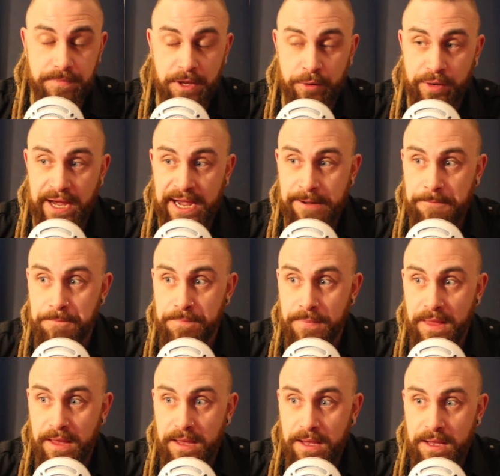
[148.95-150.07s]
okay?
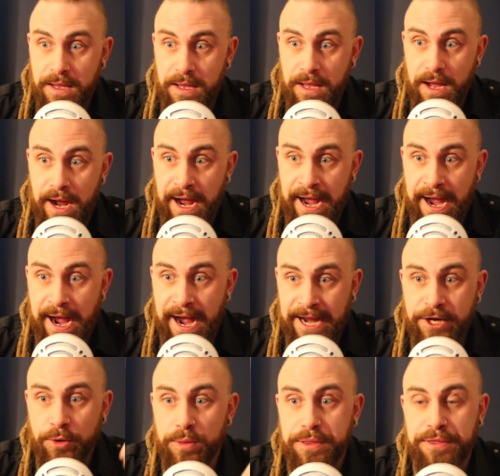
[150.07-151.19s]
I
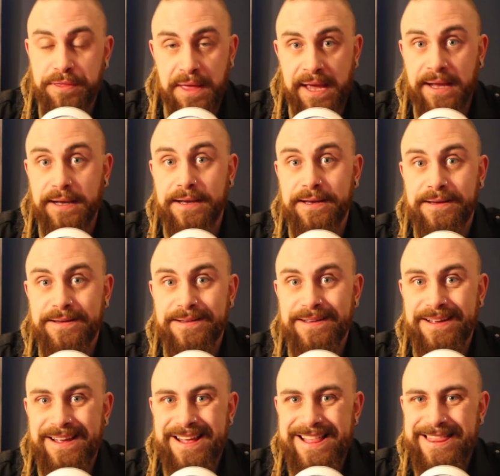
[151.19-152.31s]
don't think
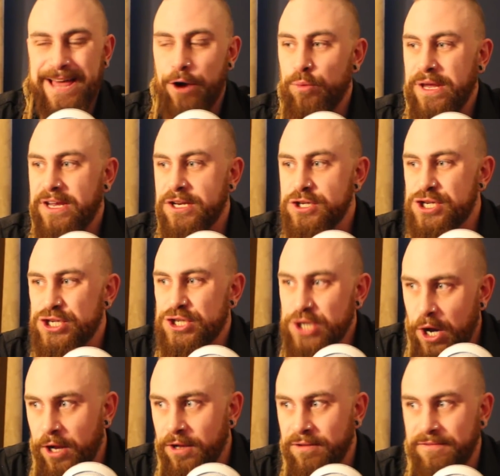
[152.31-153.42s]
that we can
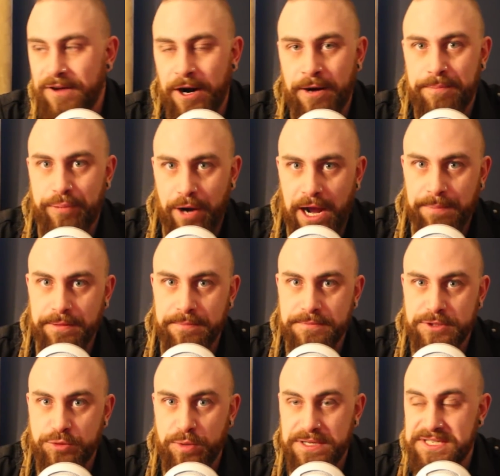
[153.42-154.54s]
solve our
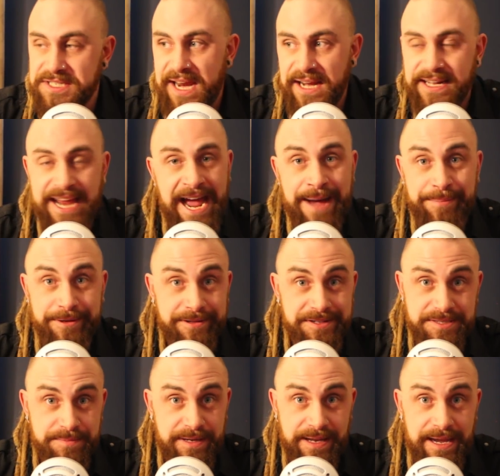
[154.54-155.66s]
problems with state
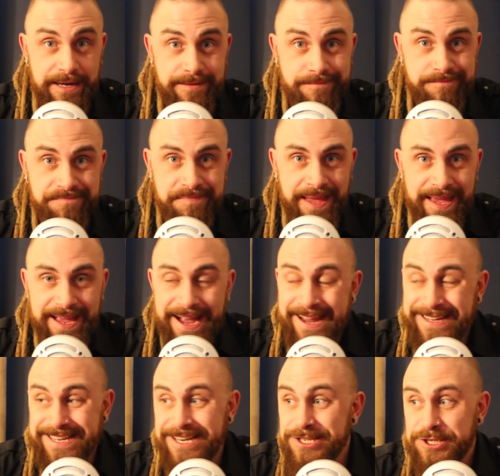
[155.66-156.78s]
capitalism again.
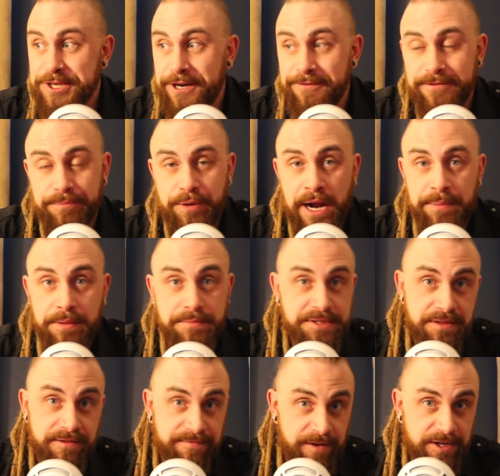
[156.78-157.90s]
It didn't solve the problems
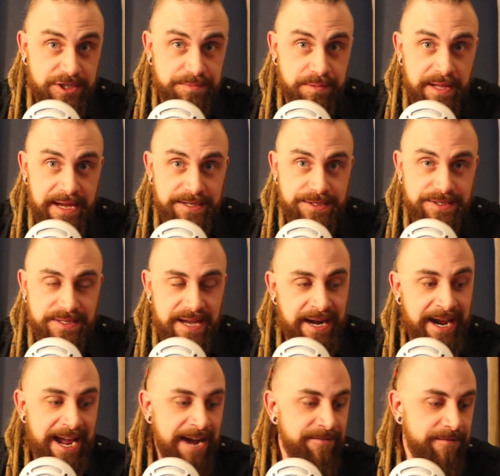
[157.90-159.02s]
in the first place, and
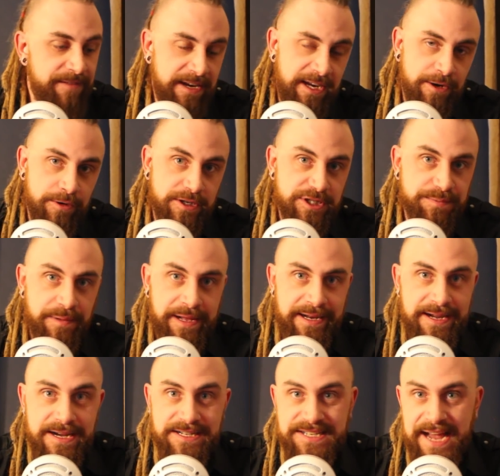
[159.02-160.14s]
I have a video
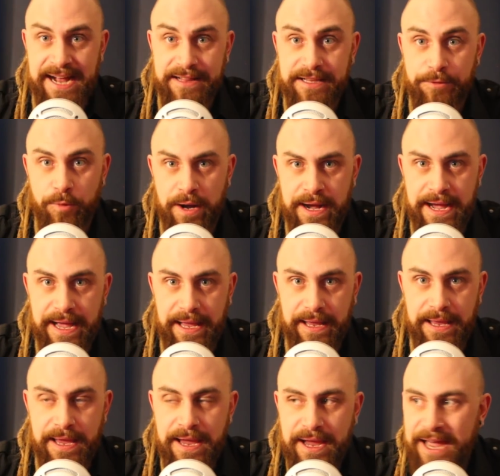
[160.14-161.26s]
explaining exactly why.
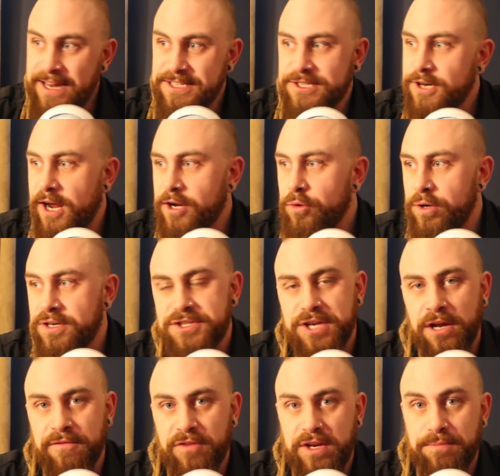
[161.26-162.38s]
And it's not going to
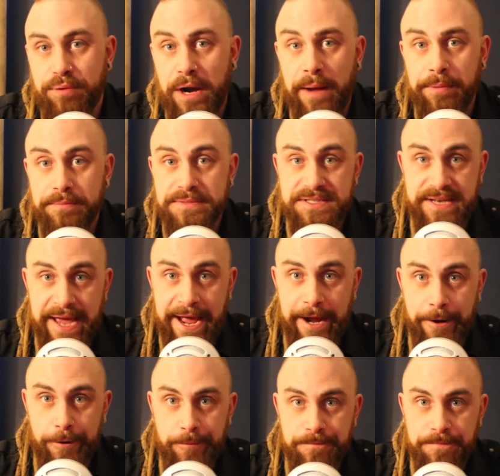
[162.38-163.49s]
solve any problems
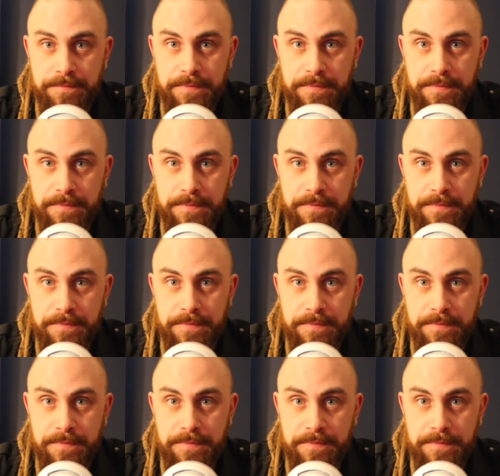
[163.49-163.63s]
now.